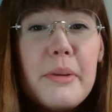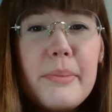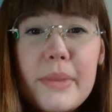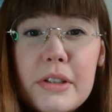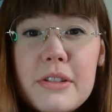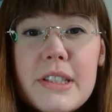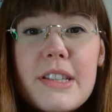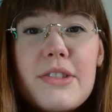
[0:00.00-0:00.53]

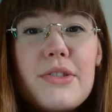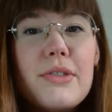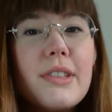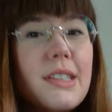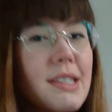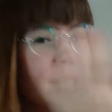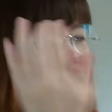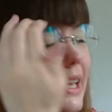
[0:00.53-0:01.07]
Buildings do
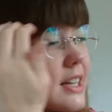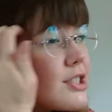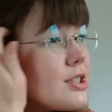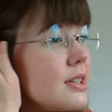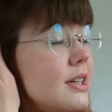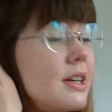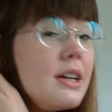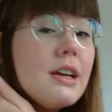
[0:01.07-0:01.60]
this, and
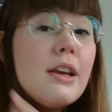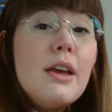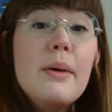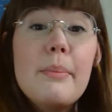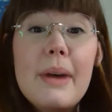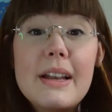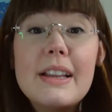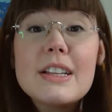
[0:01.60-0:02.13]
actually
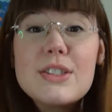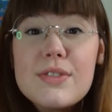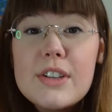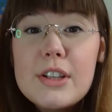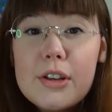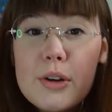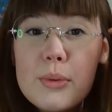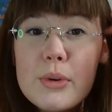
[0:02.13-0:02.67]
my next
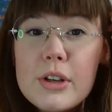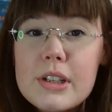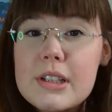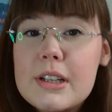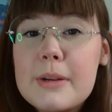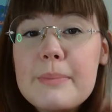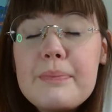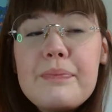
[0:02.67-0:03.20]
video, we're
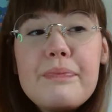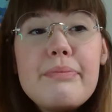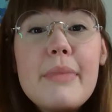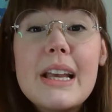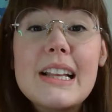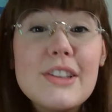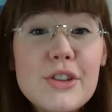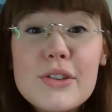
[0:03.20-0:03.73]
gonna
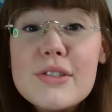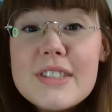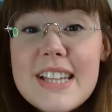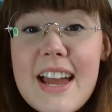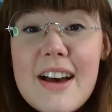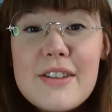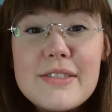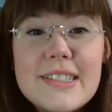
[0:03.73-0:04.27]
make a little
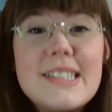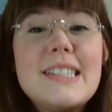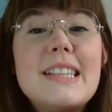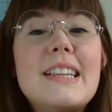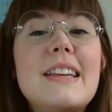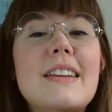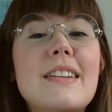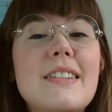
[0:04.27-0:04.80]
town, a
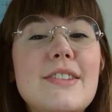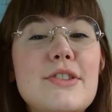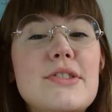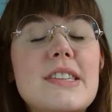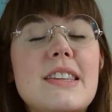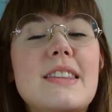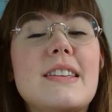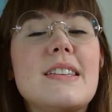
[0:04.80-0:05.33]
city
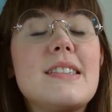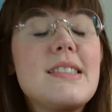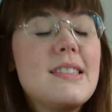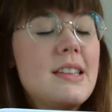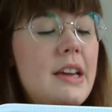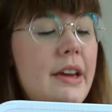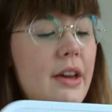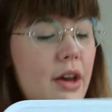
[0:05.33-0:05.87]
using this.